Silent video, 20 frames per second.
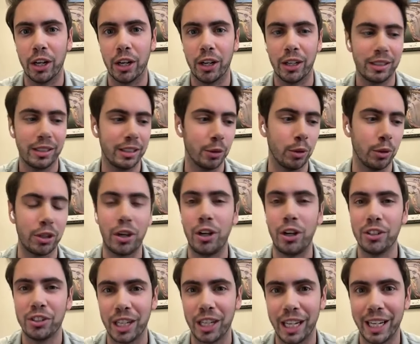where there were
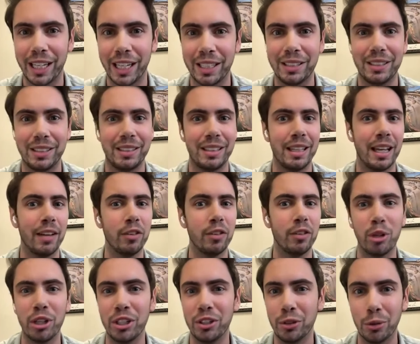calls ahead,
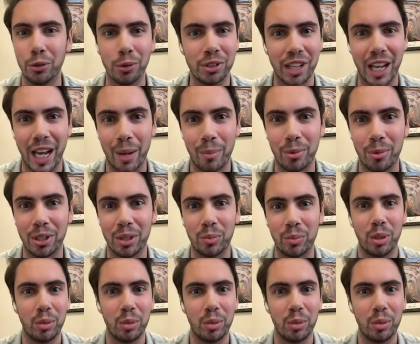everybody knew what was happening.